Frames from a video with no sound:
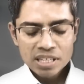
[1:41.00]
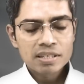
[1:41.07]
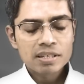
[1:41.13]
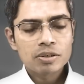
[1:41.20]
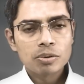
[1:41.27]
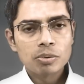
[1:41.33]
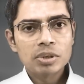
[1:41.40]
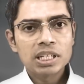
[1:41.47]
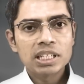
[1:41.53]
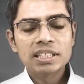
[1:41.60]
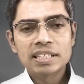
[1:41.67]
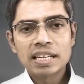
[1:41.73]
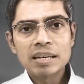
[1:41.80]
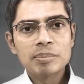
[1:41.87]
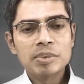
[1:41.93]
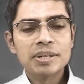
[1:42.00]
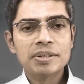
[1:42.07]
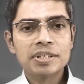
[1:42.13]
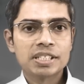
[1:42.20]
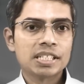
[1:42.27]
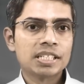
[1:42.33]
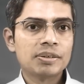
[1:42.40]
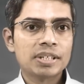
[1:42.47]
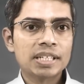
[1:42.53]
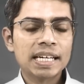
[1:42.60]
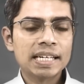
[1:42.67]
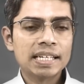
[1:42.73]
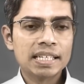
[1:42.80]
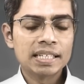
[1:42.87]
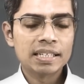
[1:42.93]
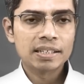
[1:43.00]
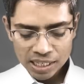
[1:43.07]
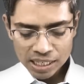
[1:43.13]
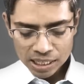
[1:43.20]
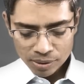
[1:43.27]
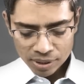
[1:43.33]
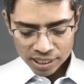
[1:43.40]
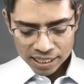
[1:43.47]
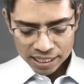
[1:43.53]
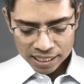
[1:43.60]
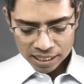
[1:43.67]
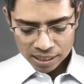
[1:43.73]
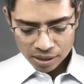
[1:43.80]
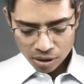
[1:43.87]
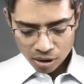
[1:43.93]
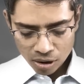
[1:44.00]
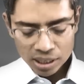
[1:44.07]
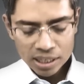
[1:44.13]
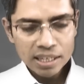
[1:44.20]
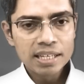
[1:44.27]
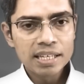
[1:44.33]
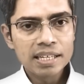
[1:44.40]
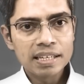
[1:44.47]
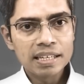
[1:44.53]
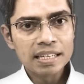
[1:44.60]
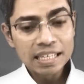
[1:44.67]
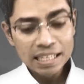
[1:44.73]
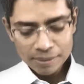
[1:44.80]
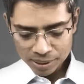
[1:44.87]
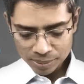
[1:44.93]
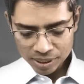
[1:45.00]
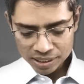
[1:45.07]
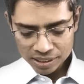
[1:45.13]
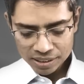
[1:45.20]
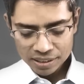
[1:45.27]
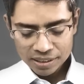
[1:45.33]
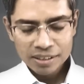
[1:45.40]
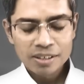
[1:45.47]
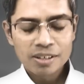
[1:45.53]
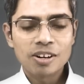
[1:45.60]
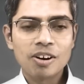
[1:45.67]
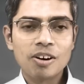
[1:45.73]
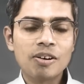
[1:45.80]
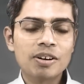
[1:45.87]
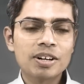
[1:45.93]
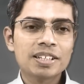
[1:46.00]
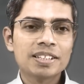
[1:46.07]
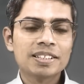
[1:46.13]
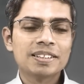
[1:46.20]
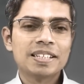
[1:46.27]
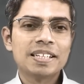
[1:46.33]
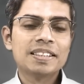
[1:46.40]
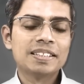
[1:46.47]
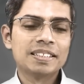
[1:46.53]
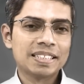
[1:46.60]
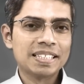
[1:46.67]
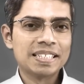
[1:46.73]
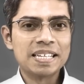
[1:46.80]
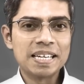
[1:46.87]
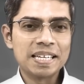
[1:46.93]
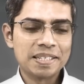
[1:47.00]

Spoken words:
what is the total time duration you are getting? You are getting only 11 months or 330